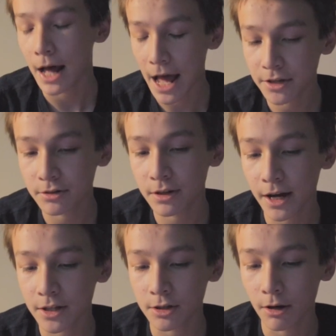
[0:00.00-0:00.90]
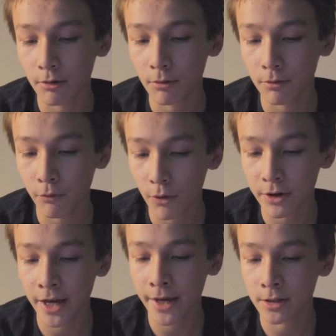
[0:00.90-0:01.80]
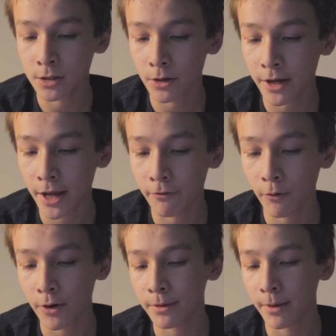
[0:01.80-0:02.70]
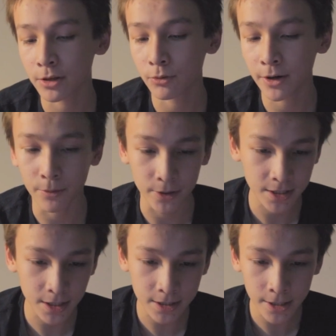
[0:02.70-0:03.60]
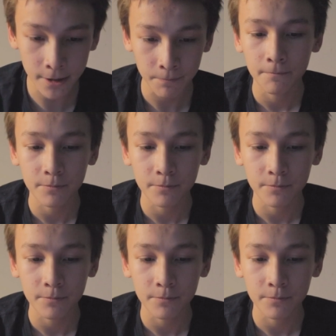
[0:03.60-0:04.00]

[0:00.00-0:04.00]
As you guys know, 4K is 3840 by 2160.